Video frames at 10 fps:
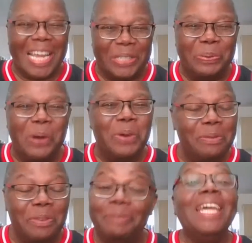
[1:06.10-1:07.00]
well wherever you're
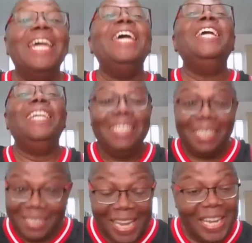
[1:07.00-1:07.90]
from. Hey,
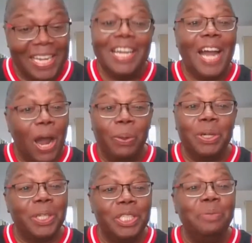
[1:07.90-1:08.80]
today I want to
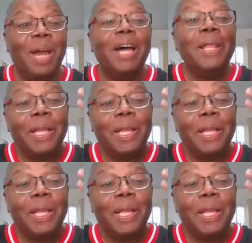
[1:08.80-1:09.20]
tell you about